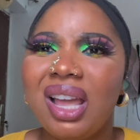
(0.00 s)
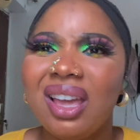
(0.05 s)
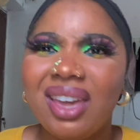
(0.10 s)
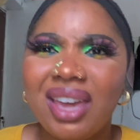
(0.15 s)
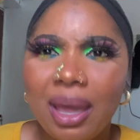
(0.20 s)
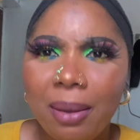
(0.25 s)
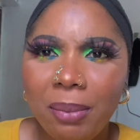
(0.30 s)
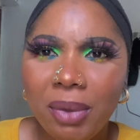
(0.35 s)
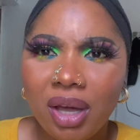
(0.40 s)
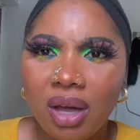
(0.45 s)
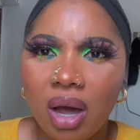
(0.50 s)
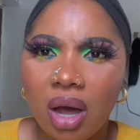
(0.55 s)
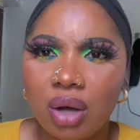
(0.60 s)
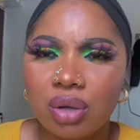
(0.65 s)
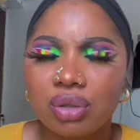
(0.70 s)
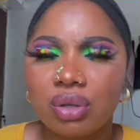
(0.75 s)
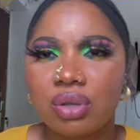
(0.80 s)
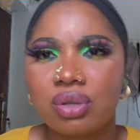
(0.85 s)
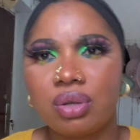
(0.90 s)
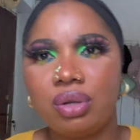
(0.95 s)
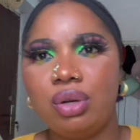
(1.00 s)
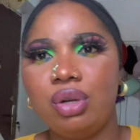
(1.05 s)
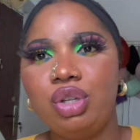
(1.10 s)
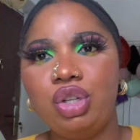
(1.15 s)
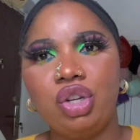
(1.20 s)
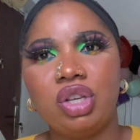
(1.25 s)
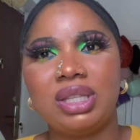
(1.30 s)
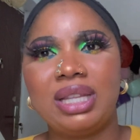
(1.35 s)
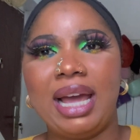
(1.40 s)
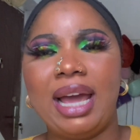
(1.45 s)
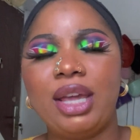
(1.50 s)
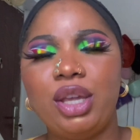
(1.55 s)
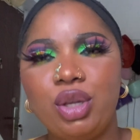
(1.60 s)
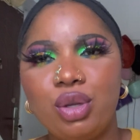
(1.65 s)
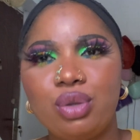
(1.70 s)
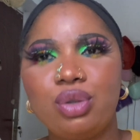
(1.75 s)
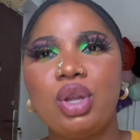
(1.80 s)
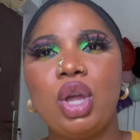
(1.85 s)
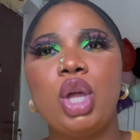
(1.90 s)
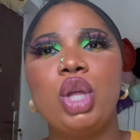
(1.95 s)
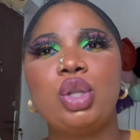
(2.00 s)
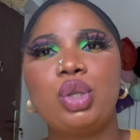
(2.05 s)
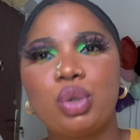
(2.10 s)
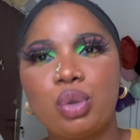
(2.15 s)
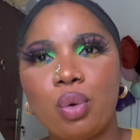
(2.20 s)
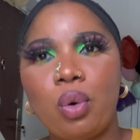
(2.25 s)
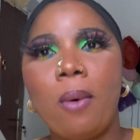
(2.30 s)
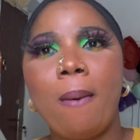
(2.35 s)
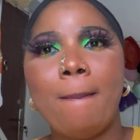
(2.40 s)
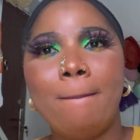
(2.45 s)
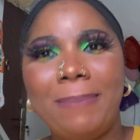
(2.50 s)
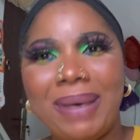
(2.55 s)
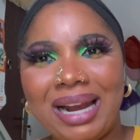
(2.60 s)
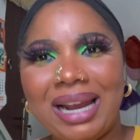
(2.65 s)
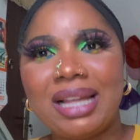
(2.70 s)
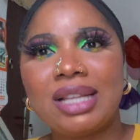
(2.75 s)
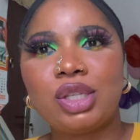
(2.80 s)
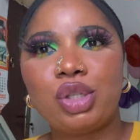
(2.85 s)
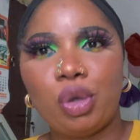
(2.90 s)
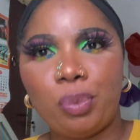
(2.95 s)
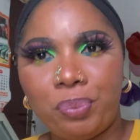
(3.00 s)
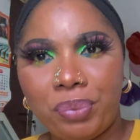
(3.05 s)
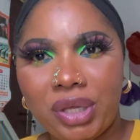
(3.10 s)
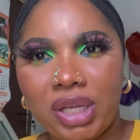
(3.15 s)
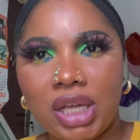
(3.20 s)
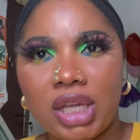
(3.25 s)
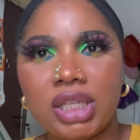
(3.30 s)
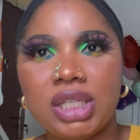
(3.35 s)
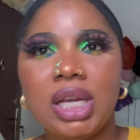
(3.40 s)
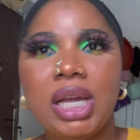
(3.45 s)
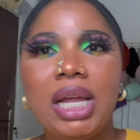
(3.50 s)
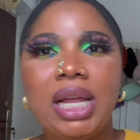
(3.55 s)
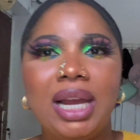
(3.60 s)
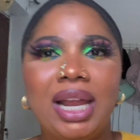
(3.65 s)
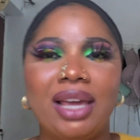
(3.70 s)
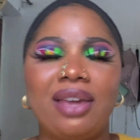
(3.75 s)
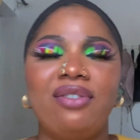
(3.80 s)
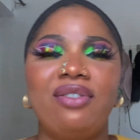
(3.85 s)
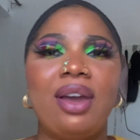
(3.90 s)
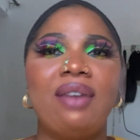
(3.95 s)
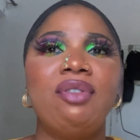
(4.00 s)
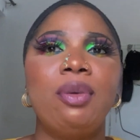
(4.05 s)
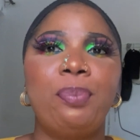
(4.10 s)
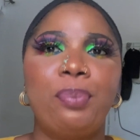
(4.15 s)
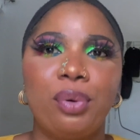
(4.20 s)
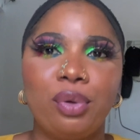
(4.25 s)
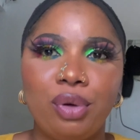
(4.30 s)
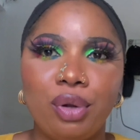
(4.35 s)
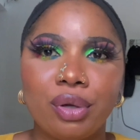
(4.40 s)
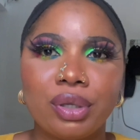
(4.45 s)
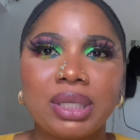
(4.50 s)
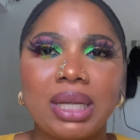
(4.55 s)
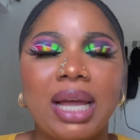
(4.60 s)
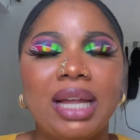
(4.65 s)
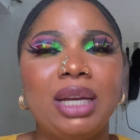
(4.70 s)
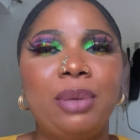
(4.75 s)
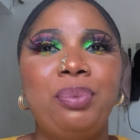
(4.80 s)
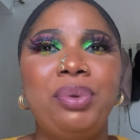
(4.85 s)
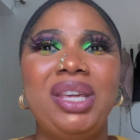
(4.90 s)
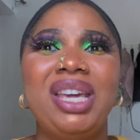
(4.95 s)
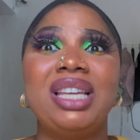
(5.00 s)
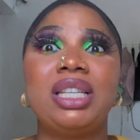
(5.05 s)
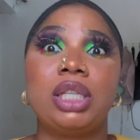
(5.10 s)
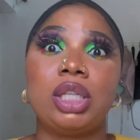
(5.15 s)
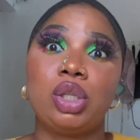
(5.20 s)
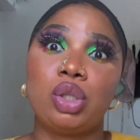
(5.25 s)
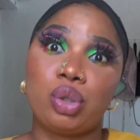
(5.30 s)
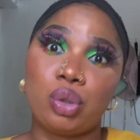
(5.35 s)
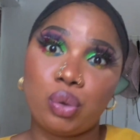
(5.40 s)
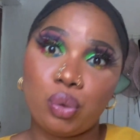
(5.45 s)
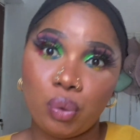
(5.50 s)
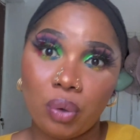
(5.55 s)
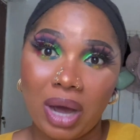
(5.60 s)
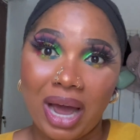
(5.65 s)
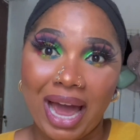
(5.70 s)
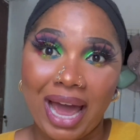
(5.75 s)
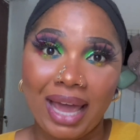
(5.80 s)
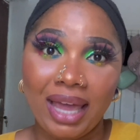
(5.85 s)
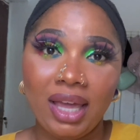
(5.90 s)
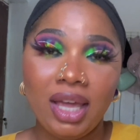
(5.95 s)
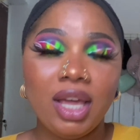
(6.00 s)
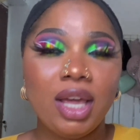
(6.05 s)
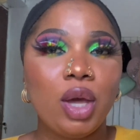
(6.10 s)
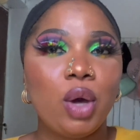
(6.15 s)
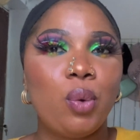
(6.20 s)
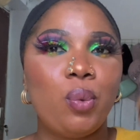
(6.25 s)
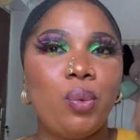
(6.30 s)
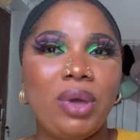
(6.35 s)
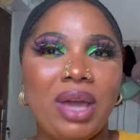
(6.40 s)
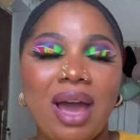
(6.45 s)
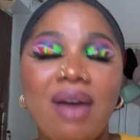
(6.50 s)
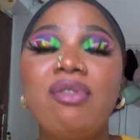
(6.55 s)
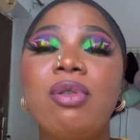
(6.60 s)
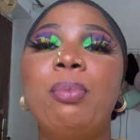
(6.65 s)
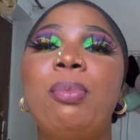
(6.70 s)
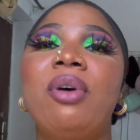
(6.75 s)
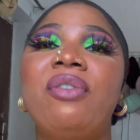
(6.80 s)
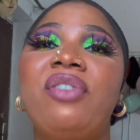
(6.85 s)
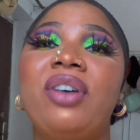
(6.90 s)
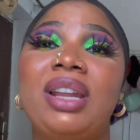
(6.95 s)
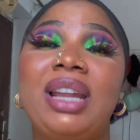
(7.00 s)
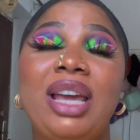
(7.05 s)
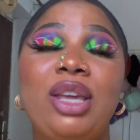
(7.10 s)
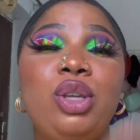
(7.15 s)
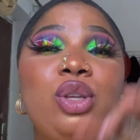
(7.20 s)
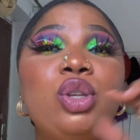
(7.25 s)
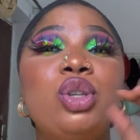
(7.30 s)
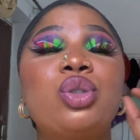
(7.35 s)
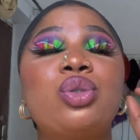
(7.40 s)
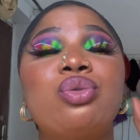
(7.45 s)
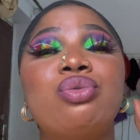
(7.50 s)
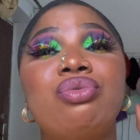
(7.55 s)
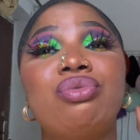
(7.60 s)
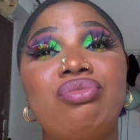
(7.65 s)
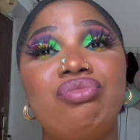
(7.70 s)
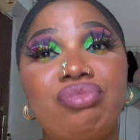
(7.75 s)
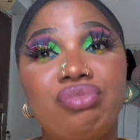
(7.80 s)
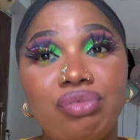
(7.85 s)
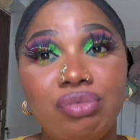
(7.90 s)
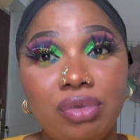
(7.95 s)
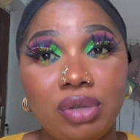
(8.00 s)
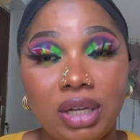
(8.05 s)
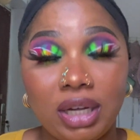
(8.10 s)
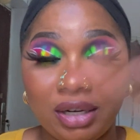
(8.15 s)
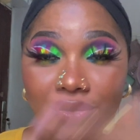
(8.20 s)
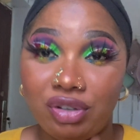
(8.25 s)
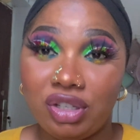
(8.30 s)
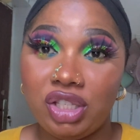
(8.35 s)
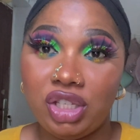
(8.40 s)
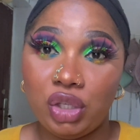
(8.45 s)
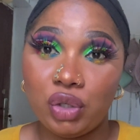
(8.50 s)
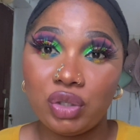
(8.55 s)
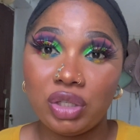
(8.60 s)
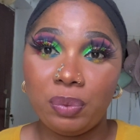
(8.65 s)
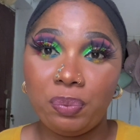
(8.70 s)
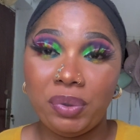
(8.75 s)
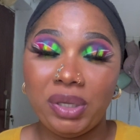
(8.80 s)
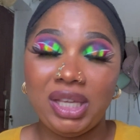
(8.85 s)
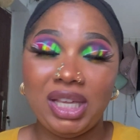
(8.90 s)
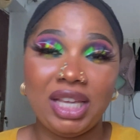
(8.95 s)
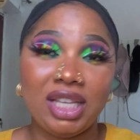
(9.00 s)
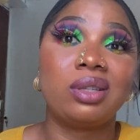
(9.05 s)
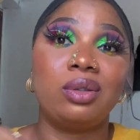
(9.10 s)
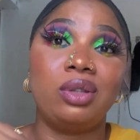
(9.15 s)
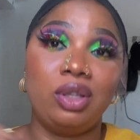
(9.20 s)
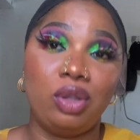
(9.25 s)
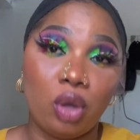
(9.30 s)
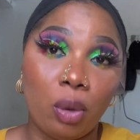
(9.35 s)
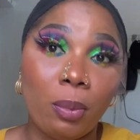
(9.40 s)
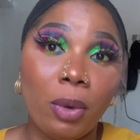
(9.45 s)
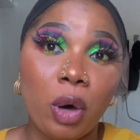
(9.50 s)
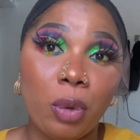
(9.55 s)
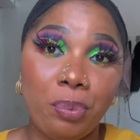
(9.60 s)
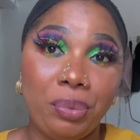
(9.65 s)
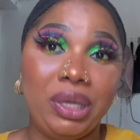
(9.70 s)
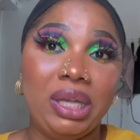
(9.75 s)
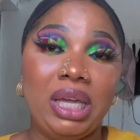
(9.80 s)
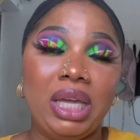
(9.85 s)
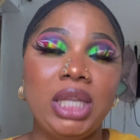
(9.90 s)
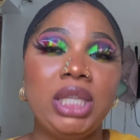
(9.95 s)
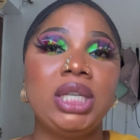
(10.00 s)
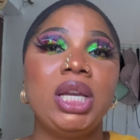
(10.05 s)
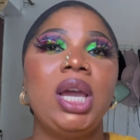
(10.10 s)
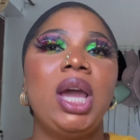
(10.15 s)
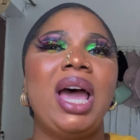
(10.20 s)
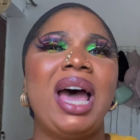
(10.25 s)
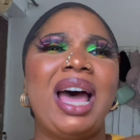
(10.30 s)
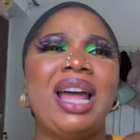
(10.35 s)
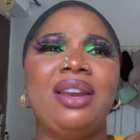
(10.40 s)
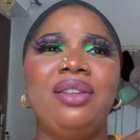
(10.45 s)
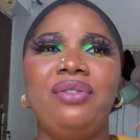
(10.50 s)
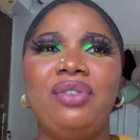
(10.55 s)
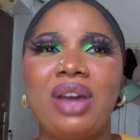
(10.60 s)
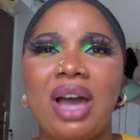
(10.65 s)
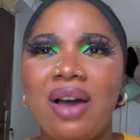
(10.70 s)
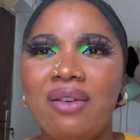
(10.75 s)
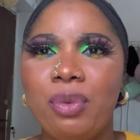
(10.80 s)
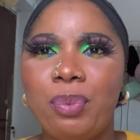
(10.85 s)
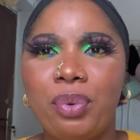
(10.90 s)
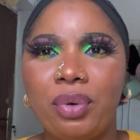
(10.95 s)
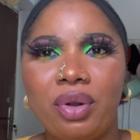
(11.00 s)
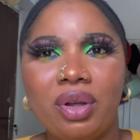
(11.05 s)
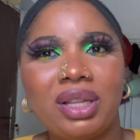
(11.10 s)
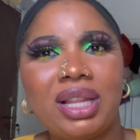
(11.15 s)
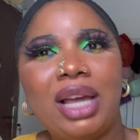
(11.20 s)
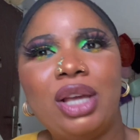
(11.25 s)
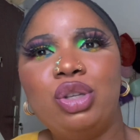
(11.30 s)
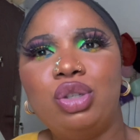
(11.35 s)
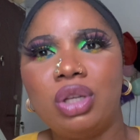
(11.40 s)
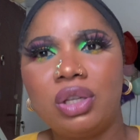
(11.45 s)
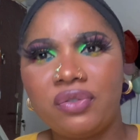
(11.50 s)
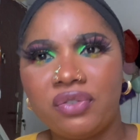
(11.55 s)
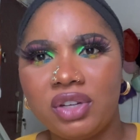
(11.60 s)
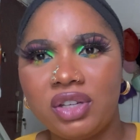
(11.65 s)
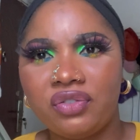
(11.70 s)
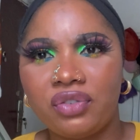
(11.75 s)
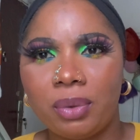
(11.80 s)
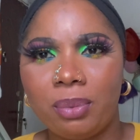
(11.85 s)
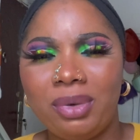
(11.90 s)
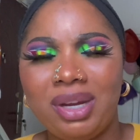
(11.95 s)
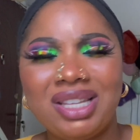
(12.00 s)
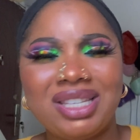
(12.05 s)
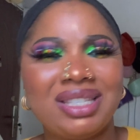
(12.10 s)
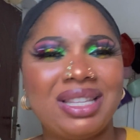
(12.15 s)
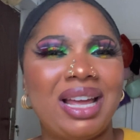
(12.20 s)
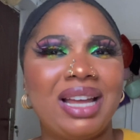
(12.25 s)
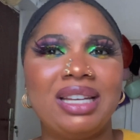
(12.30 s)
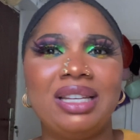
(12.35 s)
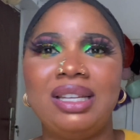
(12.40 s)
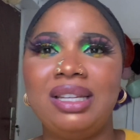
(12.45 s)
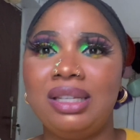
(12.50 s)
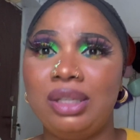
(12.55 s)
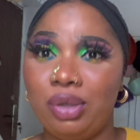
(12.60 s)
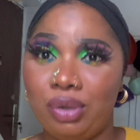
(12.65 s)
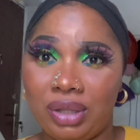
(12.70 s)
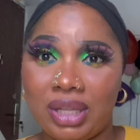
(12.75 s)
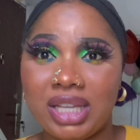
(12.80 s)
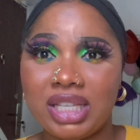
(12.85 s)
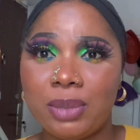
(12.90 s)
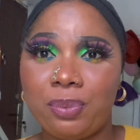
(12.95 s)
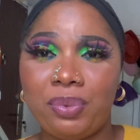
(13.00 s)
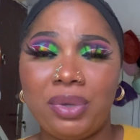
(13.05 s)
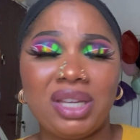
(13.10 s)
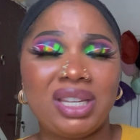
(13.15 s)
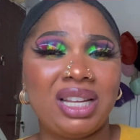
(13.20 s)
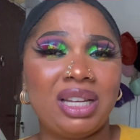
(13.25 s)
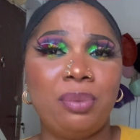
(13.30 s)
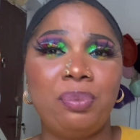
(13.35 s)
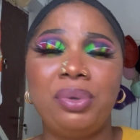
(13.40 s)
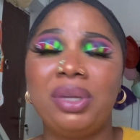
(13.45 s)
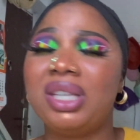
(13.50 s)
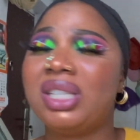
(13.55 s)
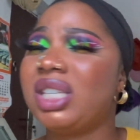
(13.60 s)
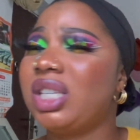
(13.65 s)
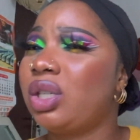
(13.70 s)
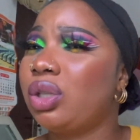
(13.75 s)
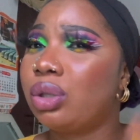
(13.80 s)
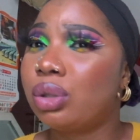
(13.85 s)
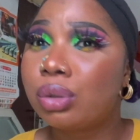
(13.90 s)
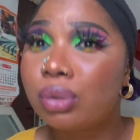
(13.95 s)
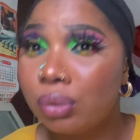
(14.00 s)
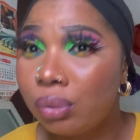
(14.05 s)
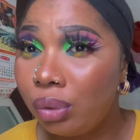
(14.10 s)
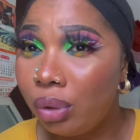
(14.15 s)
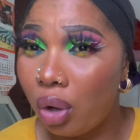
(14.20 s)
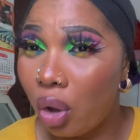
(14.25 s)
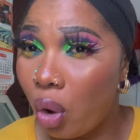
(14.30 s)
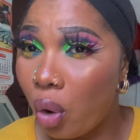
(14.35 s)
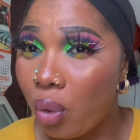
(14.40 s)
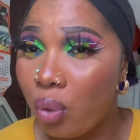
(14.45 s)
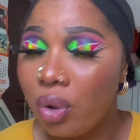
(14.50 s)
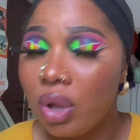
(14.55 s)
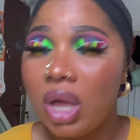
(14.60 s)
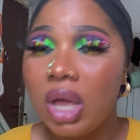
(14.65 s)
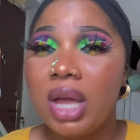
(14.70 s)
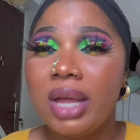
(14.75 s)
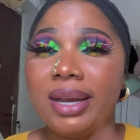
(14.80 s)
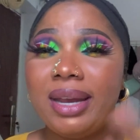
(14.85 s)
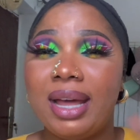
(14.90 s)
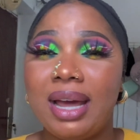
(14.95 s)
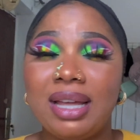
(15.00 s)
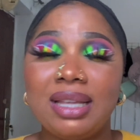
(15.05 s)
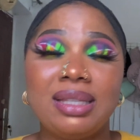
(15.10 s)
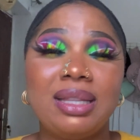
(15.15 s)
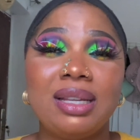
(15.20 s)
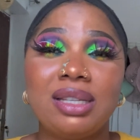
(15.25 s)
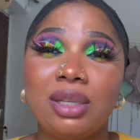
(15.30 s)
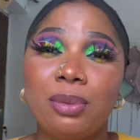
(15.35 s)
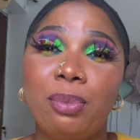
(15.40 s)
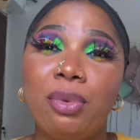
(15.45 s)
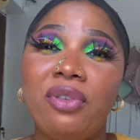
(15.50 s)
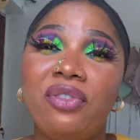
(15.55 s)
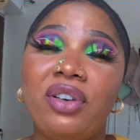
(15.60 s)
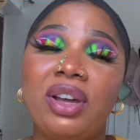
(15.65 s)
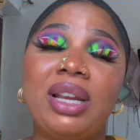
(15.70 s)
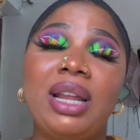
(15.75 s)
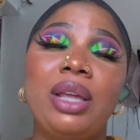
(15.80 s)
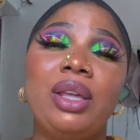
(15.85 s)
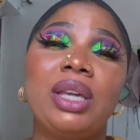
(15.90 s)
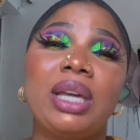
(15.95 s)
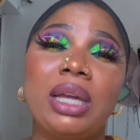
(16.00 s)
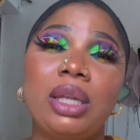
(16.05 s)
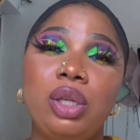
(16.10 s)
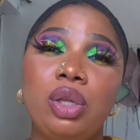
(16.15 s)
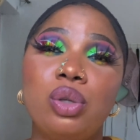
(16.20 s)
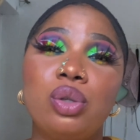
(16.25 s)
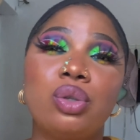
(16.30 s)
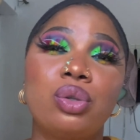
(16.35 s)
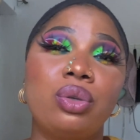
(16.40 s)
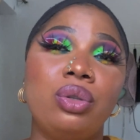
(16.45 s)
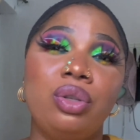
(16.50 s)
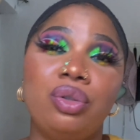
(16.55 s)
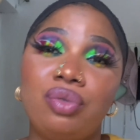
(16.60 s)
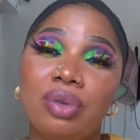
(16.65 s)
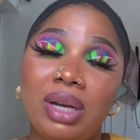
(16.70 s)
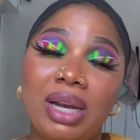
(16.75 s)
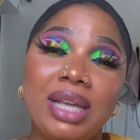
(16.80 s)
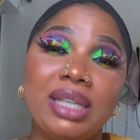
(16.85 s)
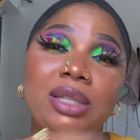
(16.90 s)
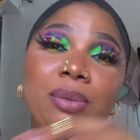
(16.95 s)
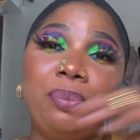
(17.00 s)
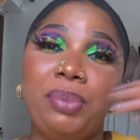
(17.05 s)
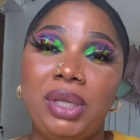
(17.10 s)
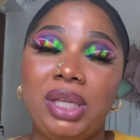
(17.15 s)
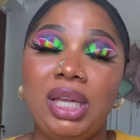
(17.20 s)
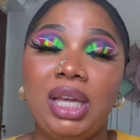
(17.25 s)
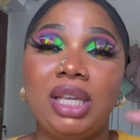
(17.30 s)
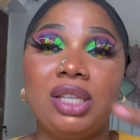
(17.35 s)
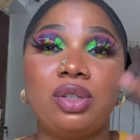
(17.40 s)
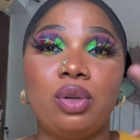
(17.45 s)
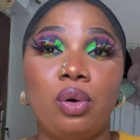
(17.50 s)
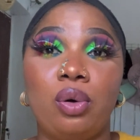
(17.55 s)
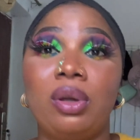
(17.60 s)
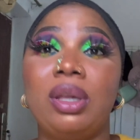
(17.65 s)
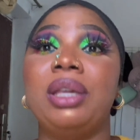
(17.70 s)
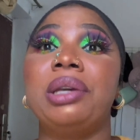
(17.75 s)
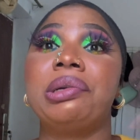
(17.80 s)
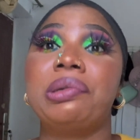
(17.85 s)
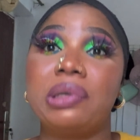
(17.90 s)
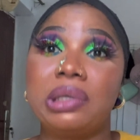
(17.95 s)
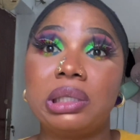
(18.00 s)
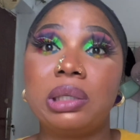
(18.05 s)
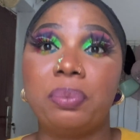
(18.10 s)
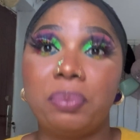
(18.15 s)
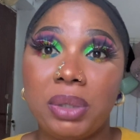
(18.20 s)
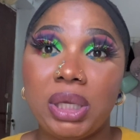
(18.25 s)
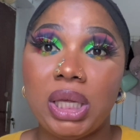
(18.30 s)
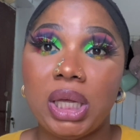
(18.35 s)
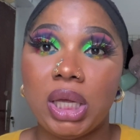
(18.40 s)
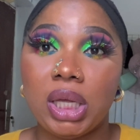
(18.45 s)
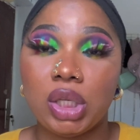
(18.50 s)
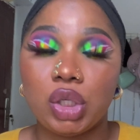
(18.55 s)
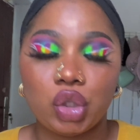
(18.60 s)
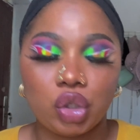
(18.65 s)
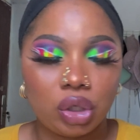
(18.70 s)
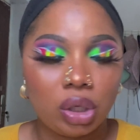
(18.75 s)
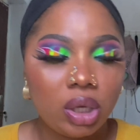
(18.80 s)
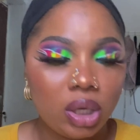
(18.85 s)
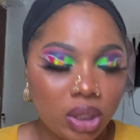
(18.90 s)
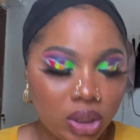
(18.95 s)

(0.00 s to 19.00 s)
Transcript: chemicals or solutions that are used to balance your ph like if you have a product and the ph is too high we have a buffer that you use to reduce the pH to the normal pH. And if you have a product that you just finished formulating and you test the pH and the pH is too low, that there's a buffer that you can use to neutralize the pH or increase the pH.